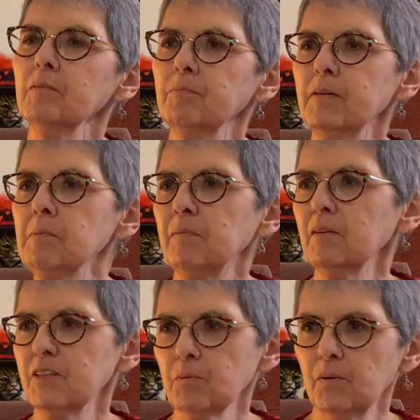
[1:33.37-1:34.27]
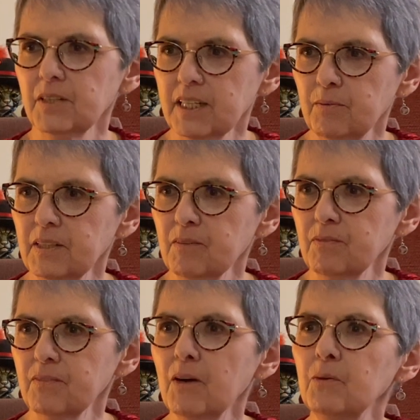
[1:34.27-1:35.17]
the people of Swansea would
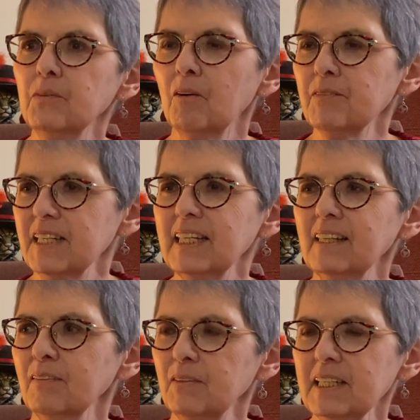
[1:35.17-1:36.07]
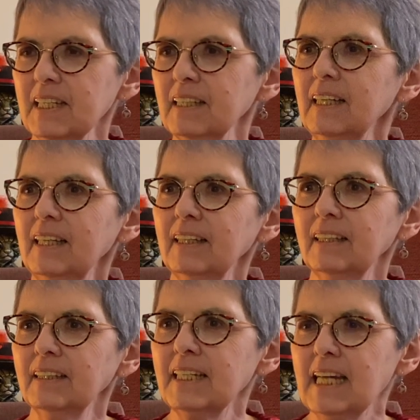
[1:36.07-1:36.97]
have known, obviously, that there was
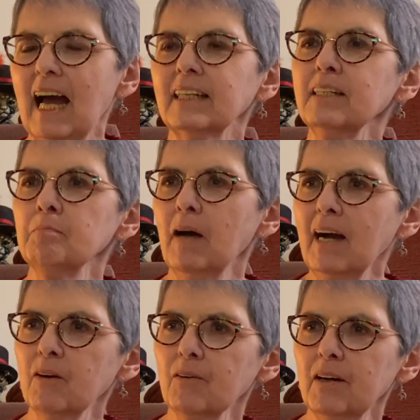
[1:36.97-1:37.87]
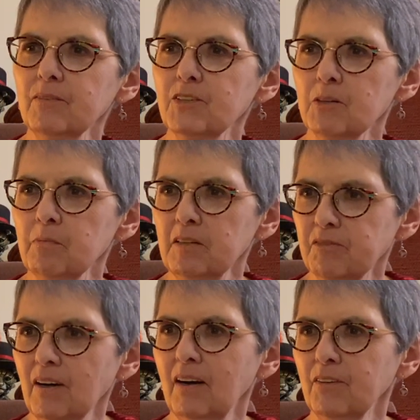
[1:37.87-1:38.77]
an Italian background to my
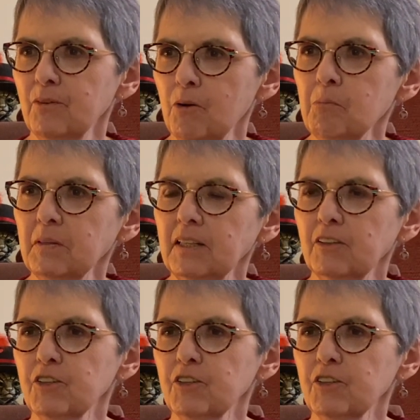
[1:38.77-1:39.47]
father opening